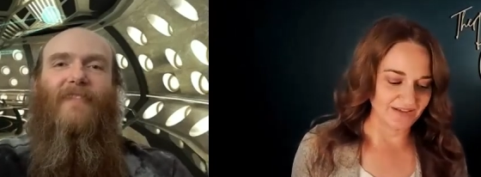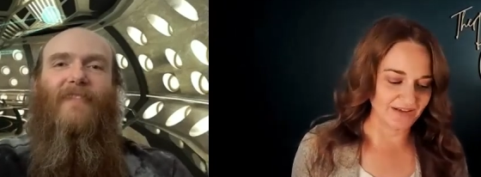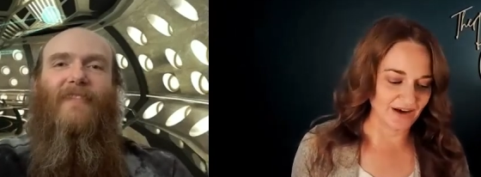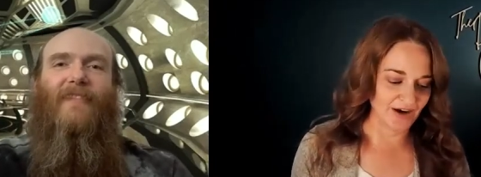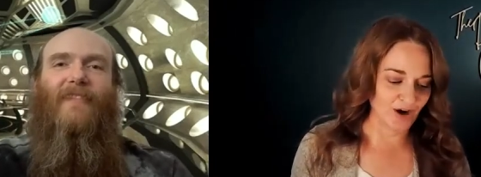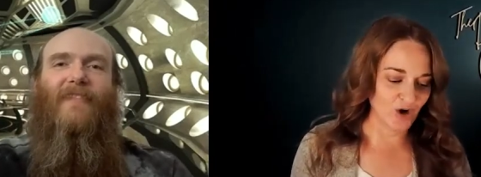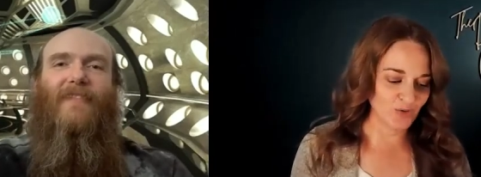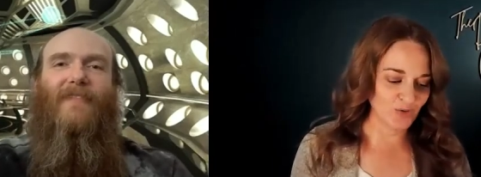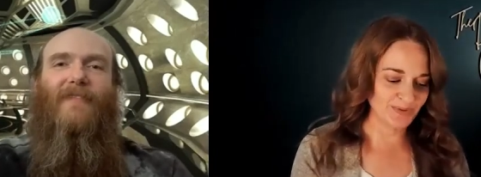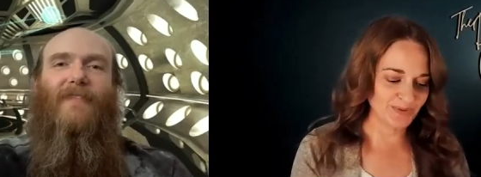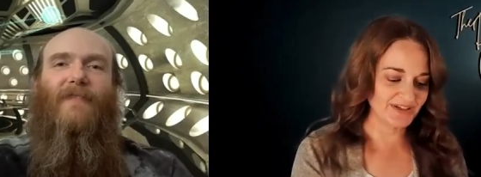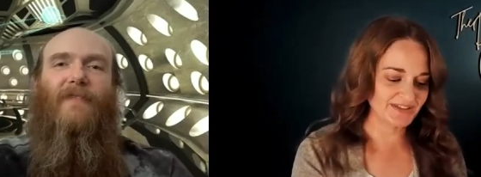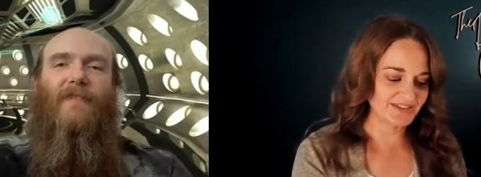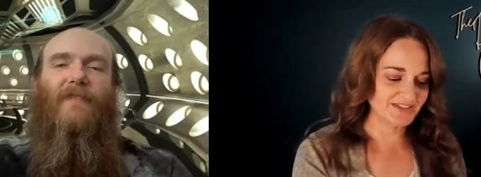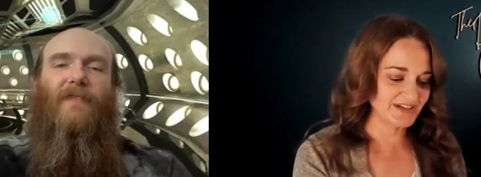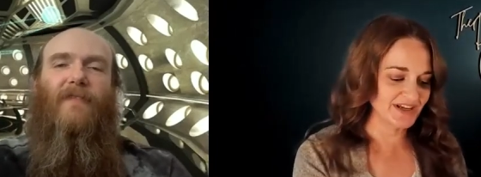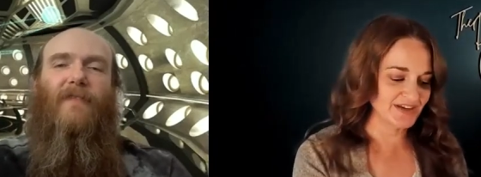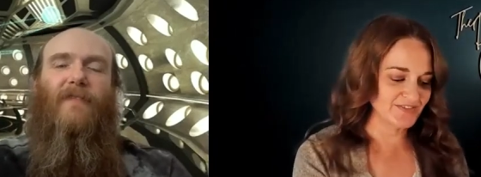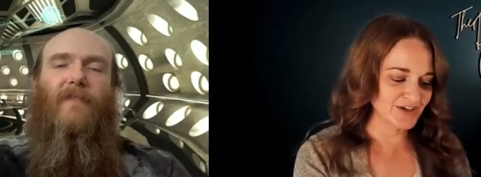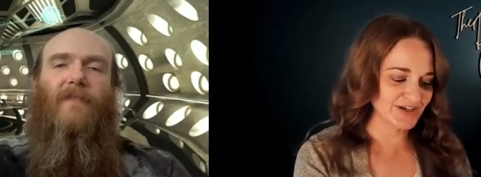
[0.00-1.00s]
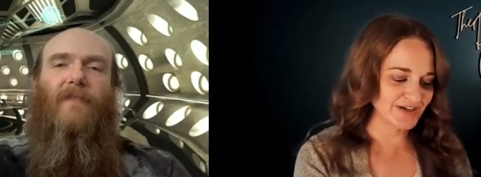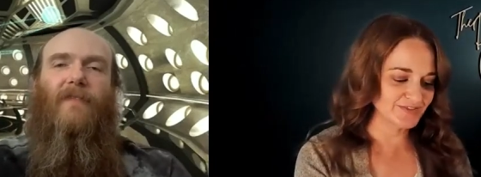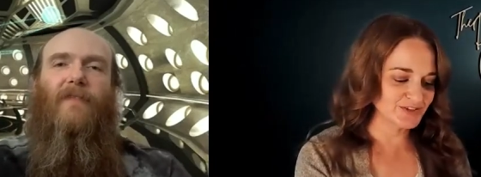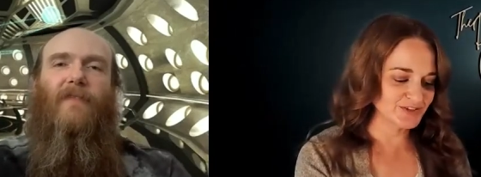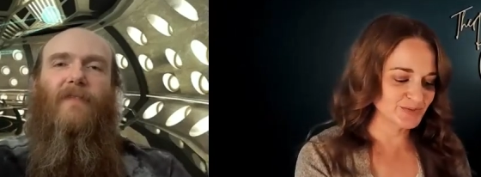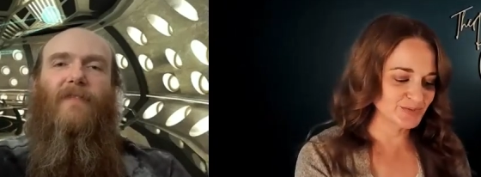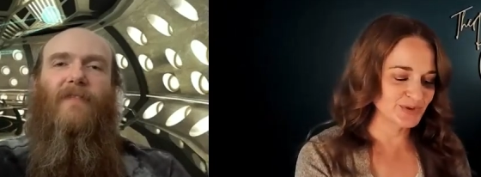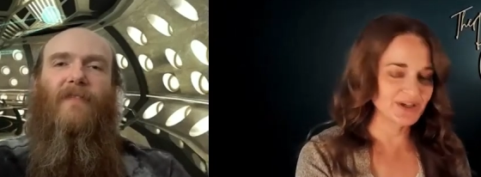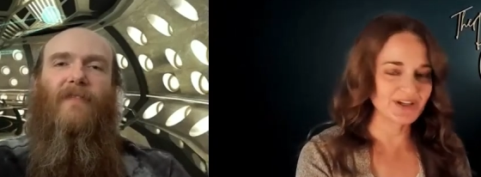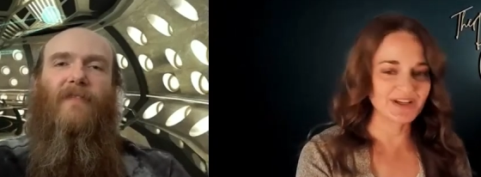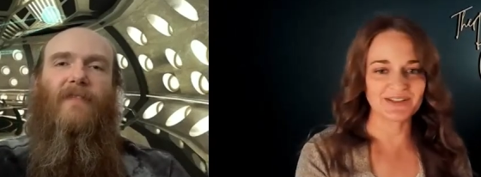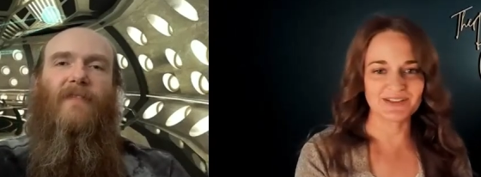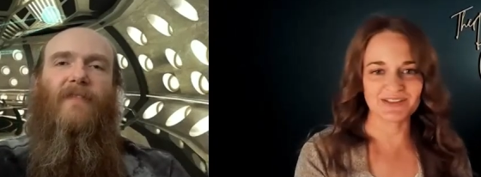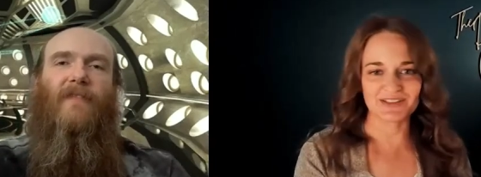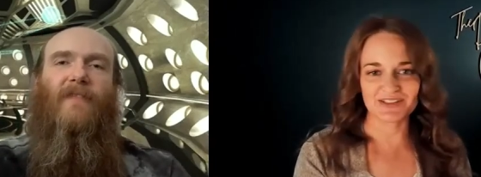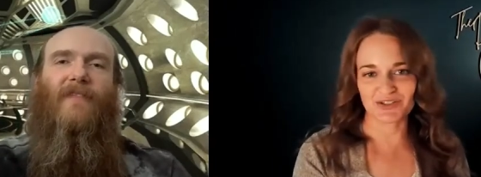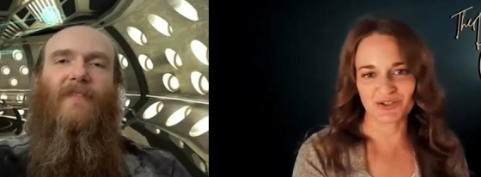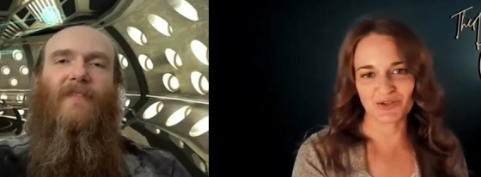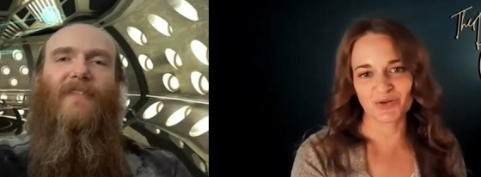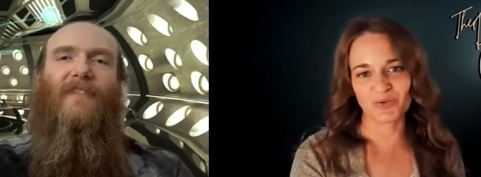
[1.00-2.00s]
Speaker 1: not hoping to never have to bring it
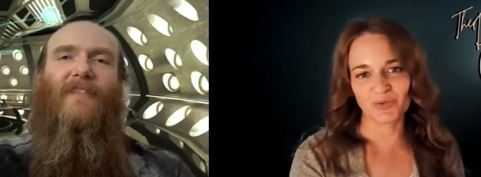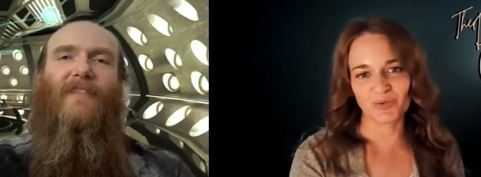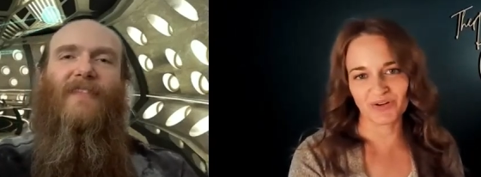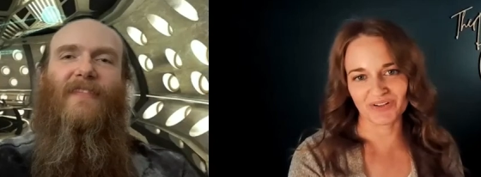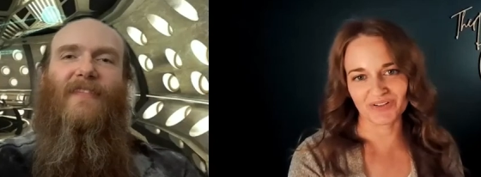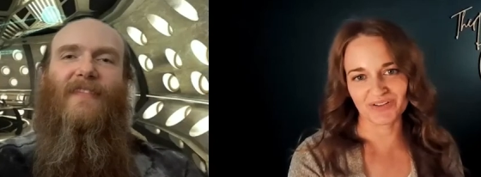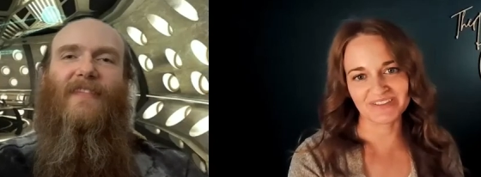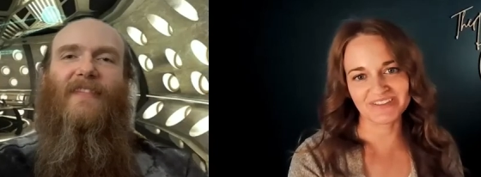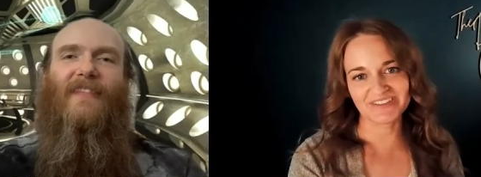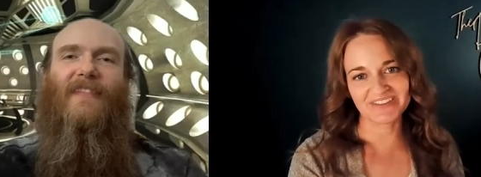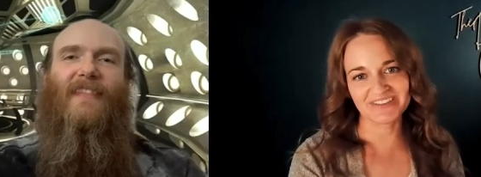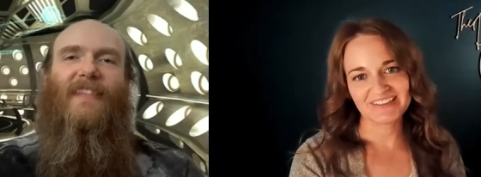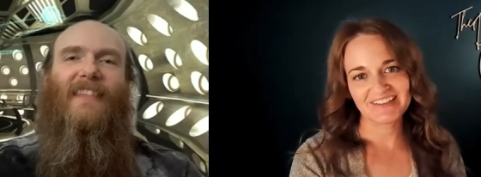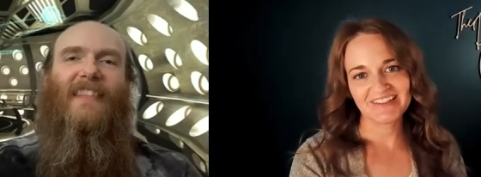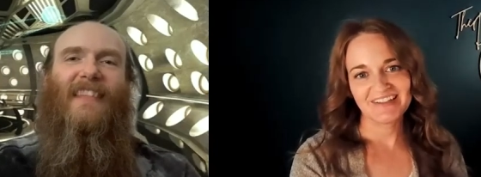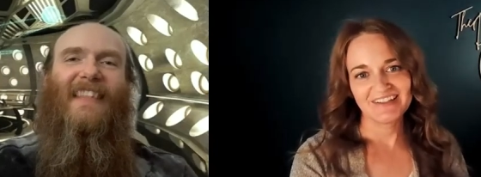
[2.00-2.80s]
into the world,